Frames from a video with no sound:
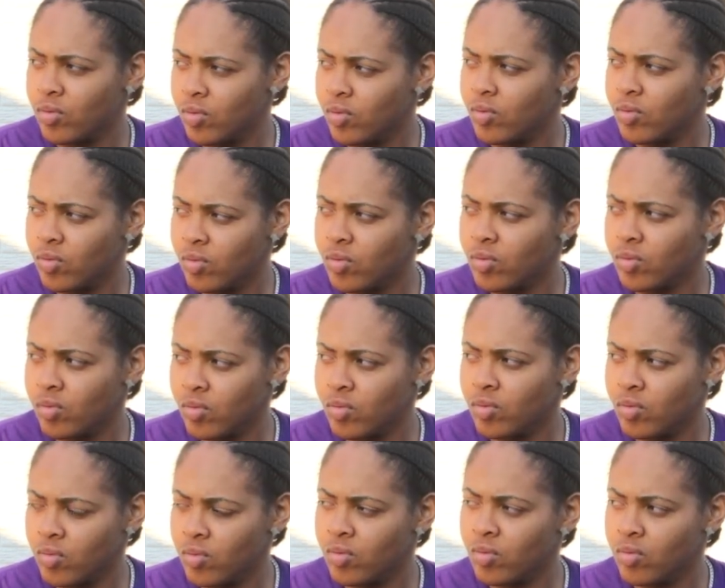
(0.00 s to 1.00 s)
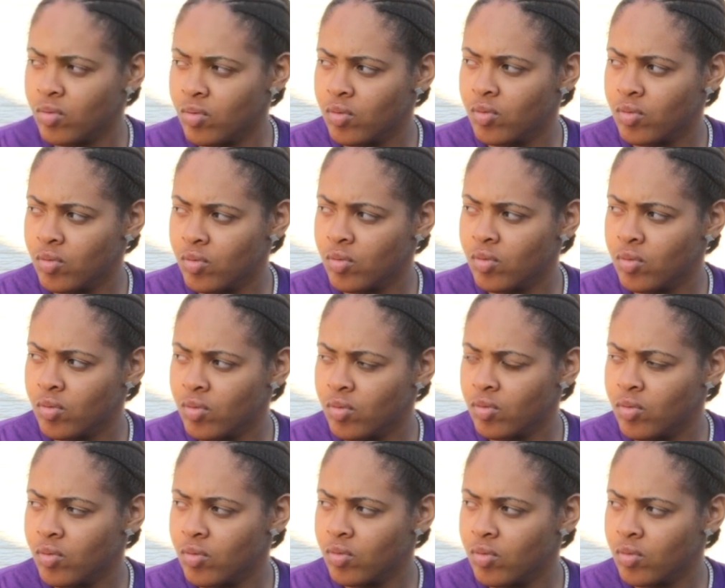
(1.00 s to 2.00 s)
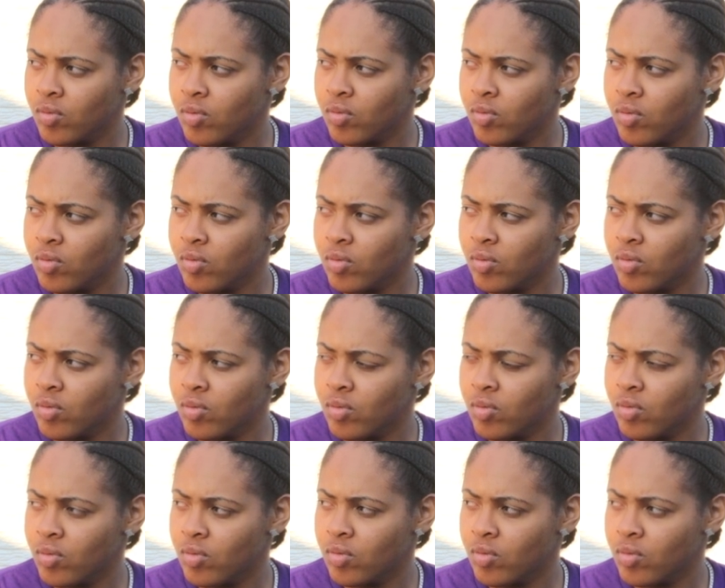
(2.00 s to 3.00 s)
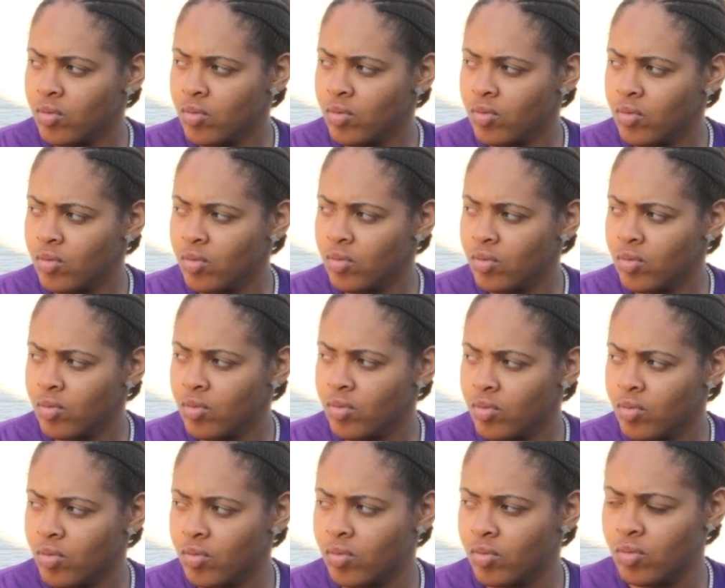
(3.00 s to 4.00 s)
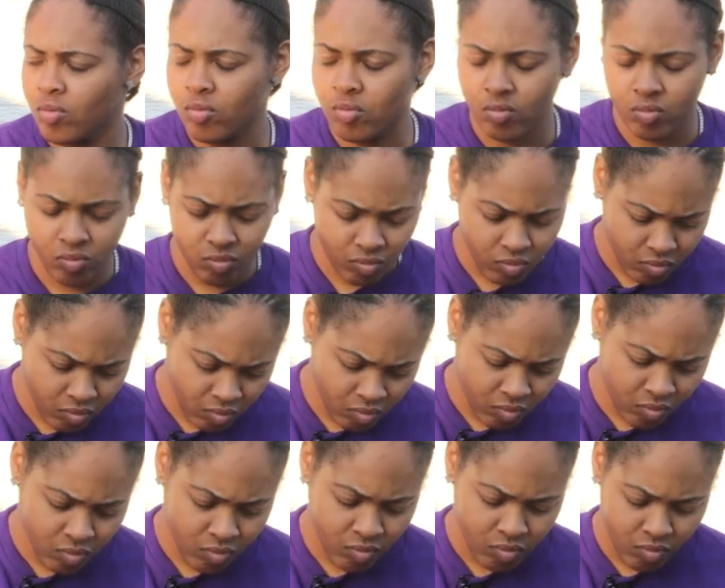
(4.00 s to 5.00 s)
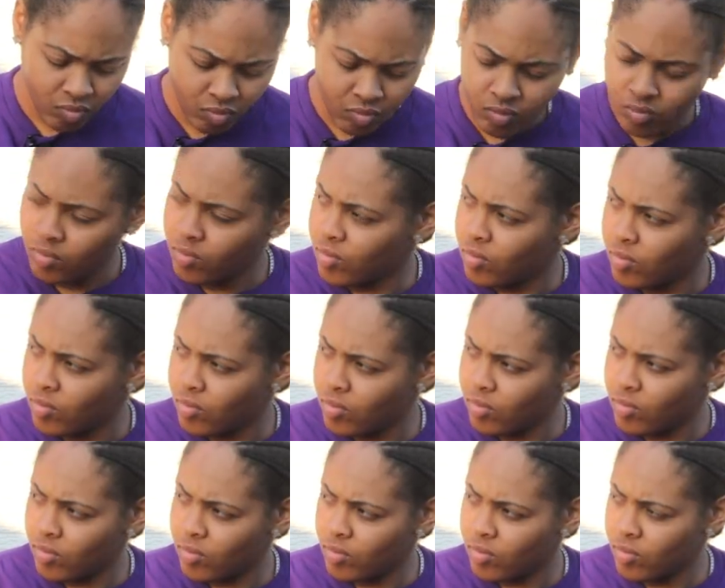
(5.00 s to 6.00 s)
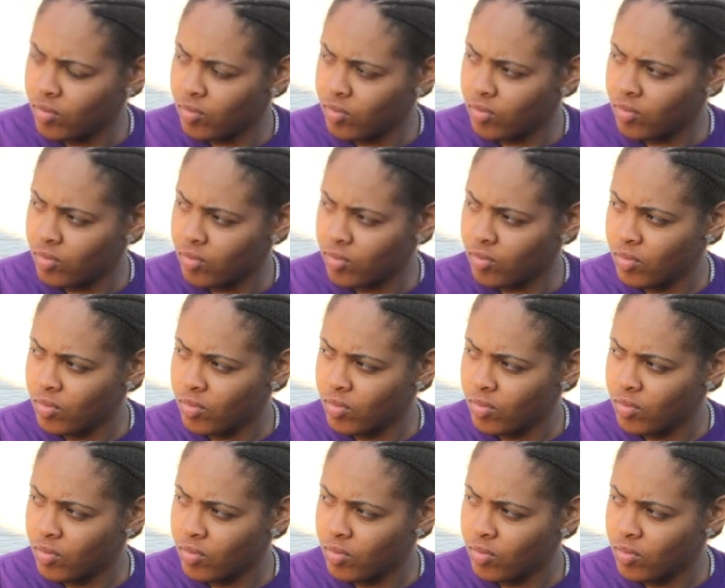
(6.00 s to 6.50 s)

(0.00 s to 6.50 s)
[no speech]